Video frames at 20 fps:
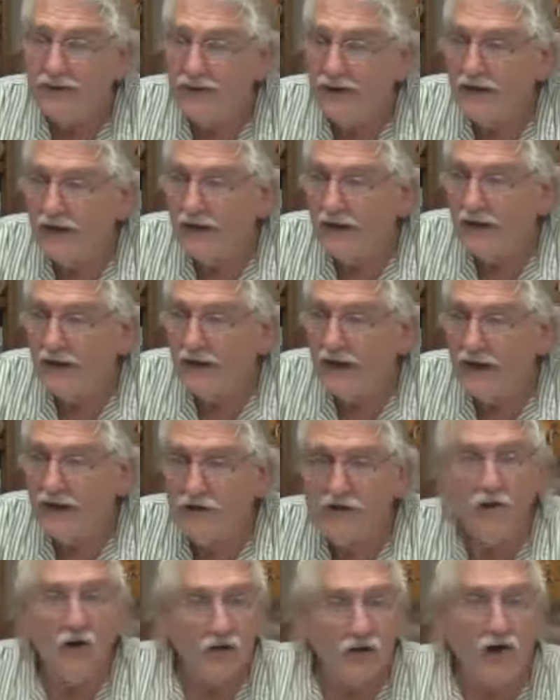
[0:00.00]
Uh,
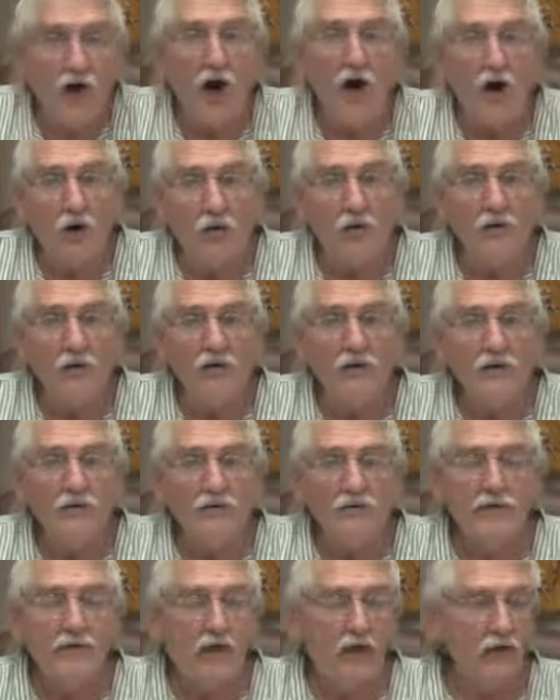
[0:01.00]
and you'll know
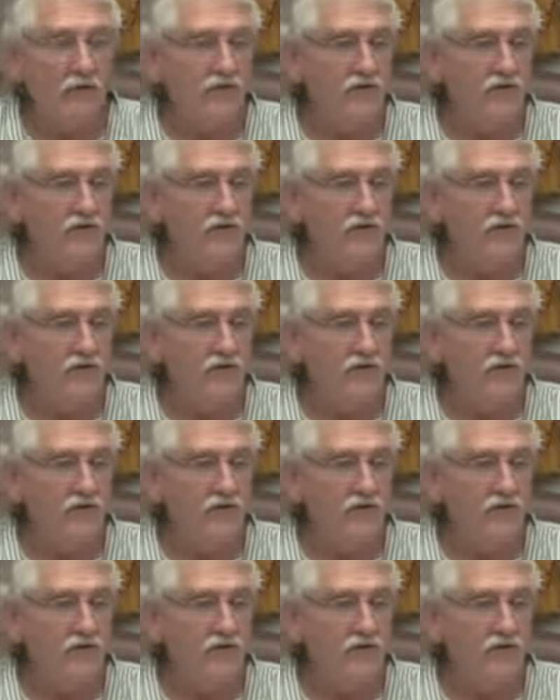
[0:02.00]
you know,